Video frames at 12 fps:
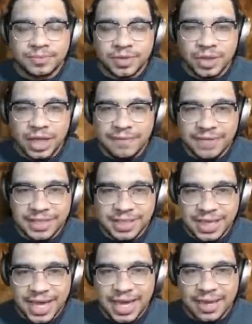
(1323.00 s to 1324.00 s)
You love to see
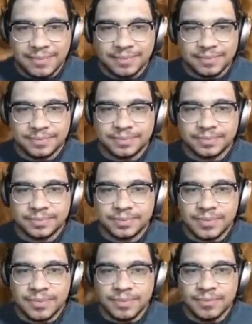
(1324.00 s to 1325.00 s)
that.
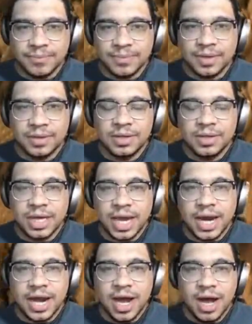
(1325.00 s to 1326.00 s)

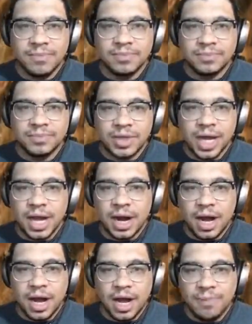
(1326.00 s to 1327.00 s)
Get him! Get
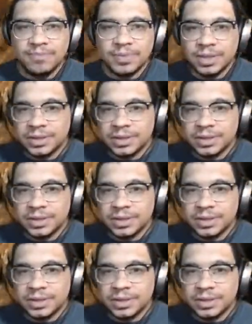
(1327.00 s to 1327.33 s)
him!